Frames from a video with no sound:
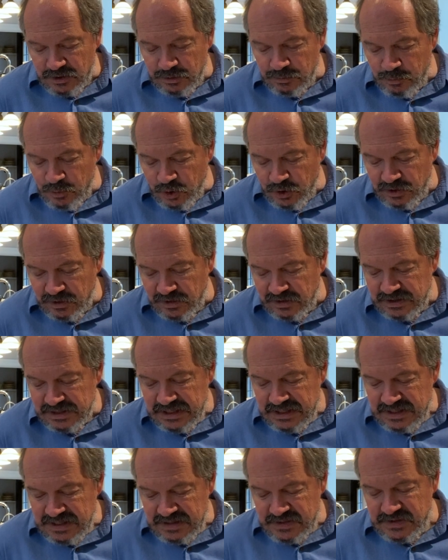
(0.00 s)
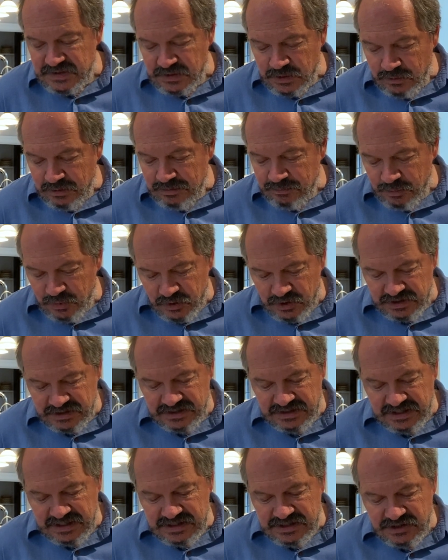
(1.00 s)
or moral, is so
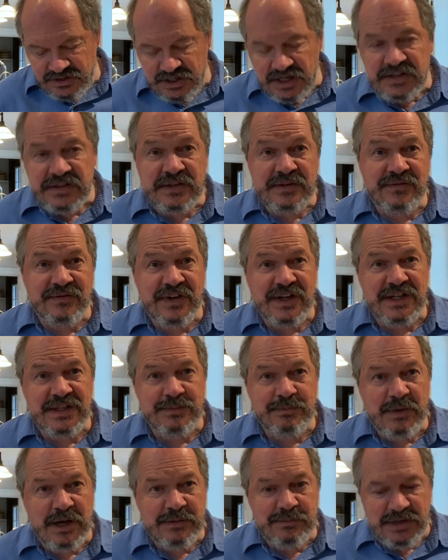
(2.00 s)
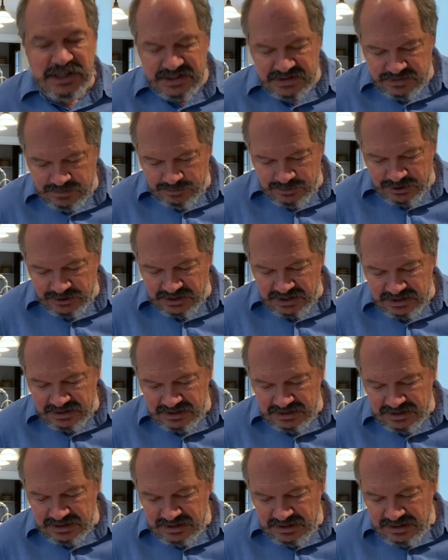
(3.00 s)
important that it justifies my mean spirit.
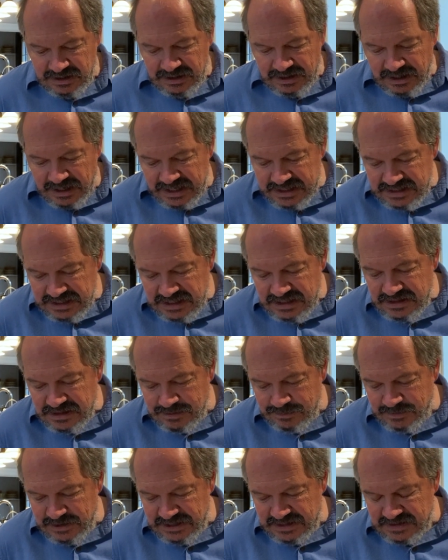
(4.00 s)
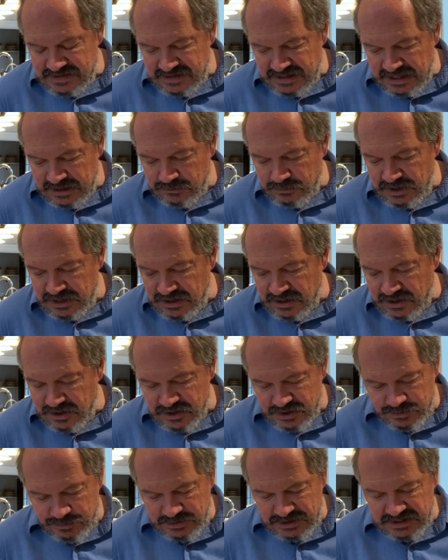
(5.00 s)
I need to be this angry and
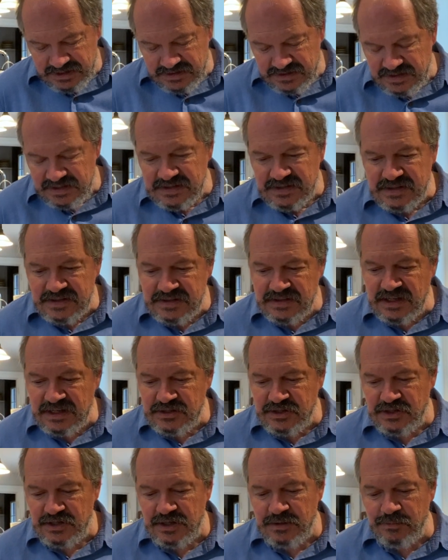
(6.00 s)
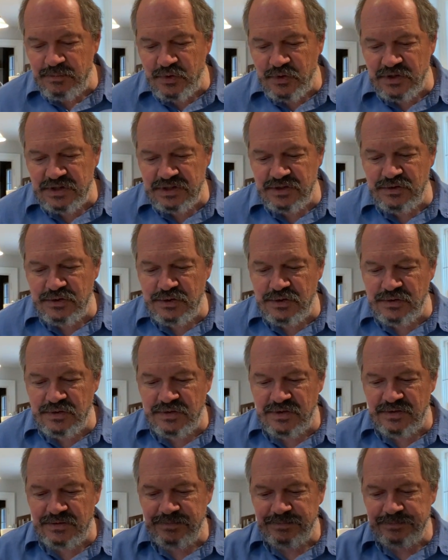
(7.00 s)
harsh because this is such an important truth.